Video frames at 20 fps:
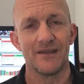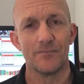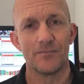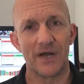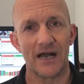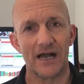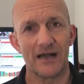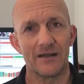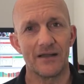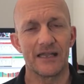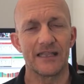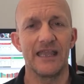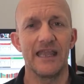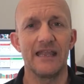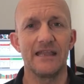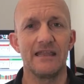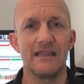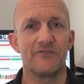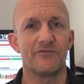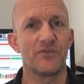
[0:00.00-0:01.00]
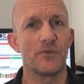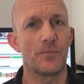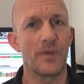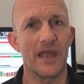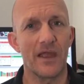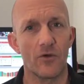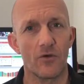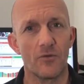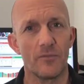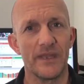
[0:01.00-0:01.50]
But again, if your
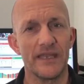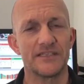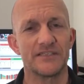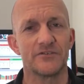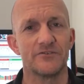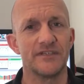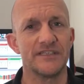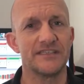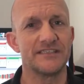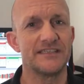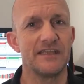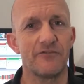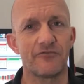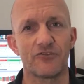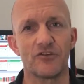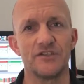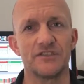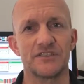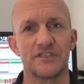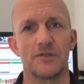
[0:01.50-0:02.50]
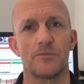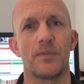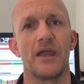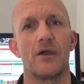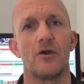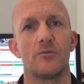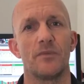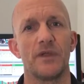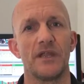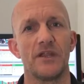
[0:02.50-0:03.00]
power meter is different to the
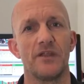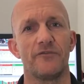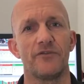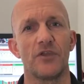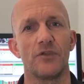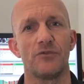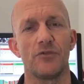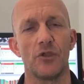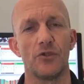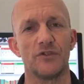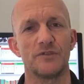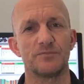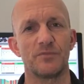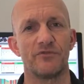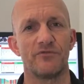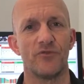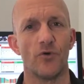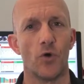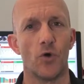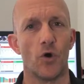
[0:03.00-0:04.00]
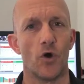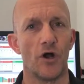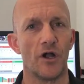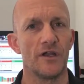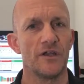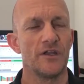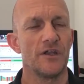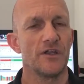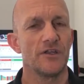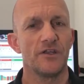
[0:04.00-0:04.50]
power meter you used before,
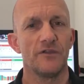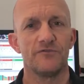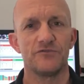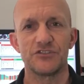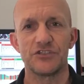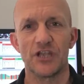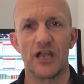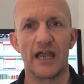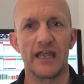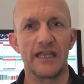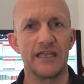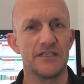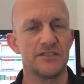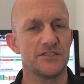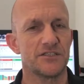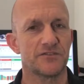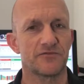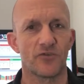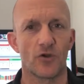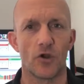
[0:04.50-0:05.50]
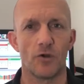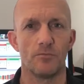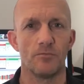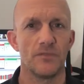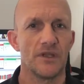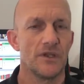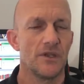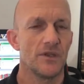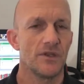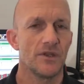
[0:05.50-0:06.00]
you've changed
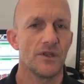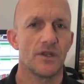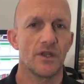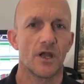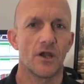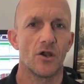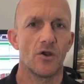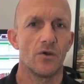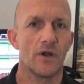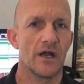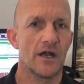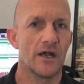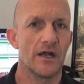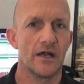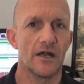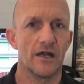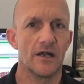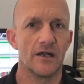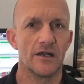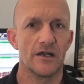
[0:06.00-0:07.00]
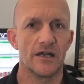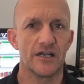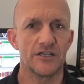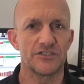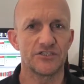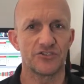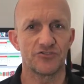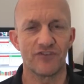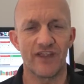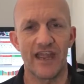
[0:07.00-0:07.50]
from, a
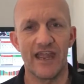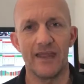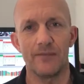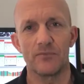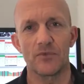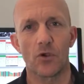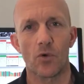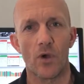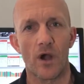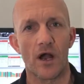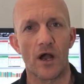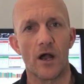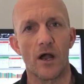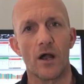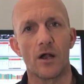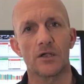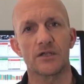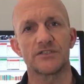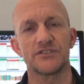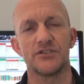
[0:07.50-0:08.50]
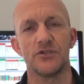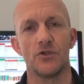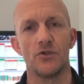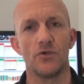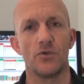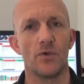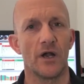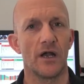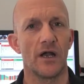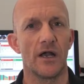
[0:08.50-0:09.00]
SRAM Quark
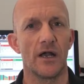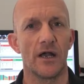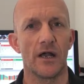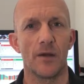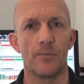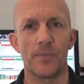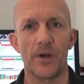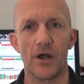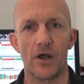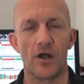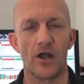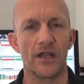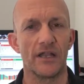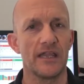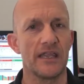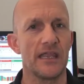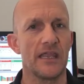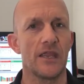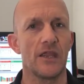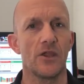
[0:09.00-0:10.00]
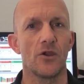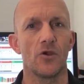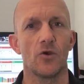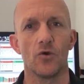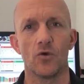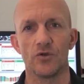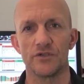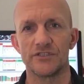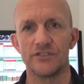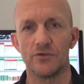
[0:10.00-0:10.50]
to a Pioneer
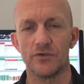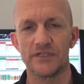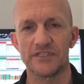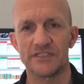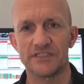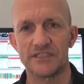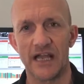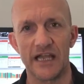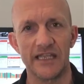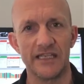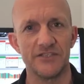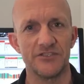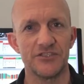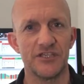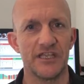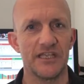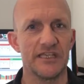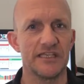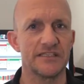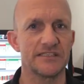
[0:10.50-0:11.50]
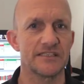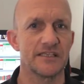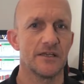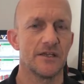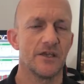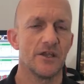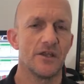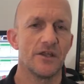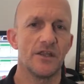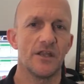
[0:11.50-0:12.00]
or to a Stages,
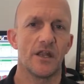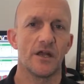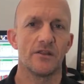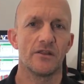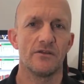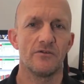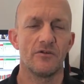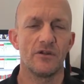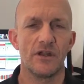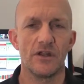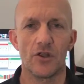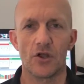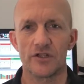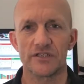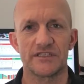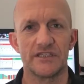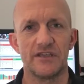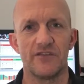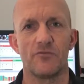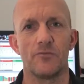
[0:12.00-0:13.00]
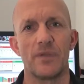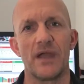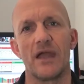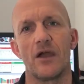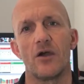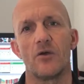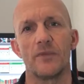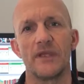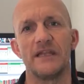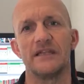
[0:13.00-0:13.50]
there are lots of different
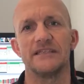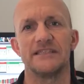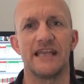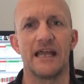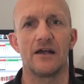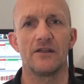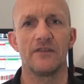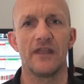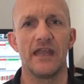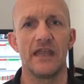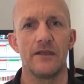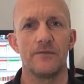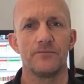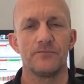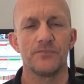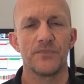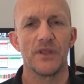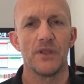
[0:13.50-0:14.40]
power meters out there.